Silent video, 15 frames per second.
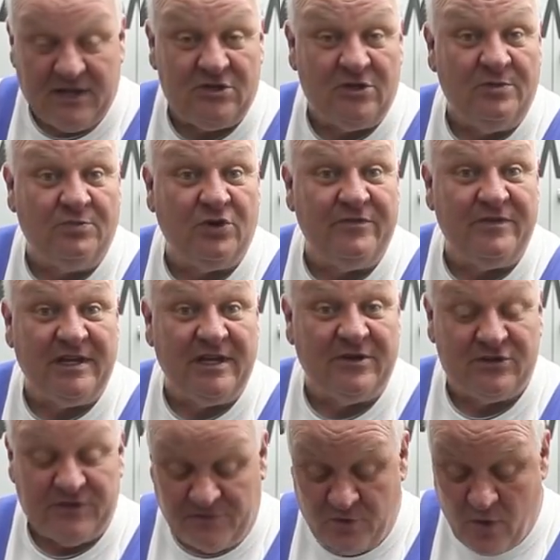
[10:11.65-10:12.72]
improve the
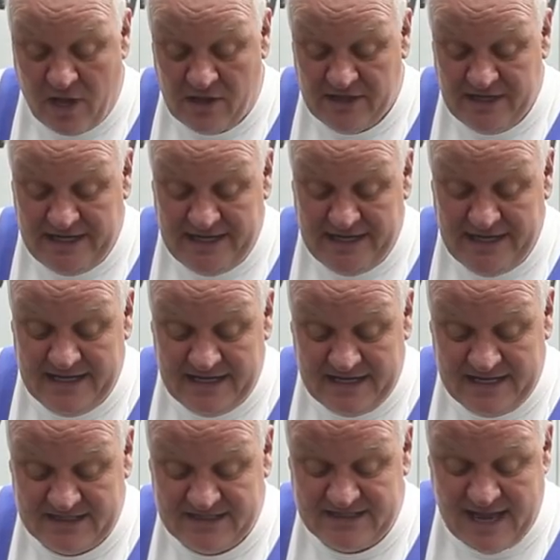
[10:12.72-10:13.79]
gearshift quality
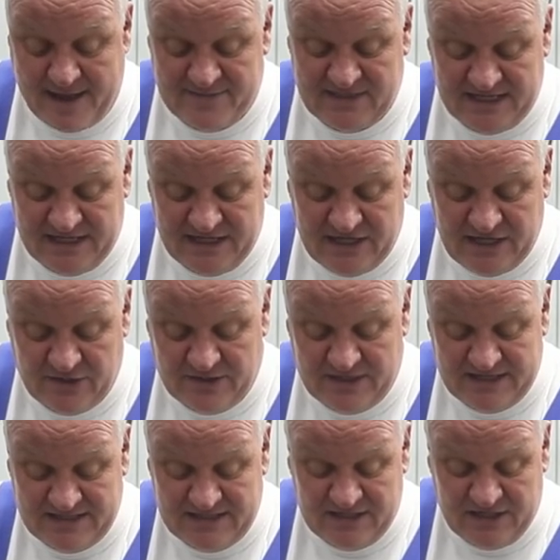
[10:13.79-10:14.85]
it snaps into gear in
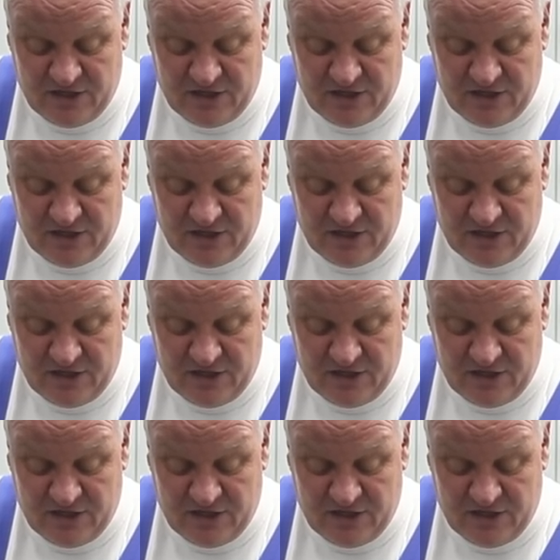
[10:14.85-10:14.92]
these, you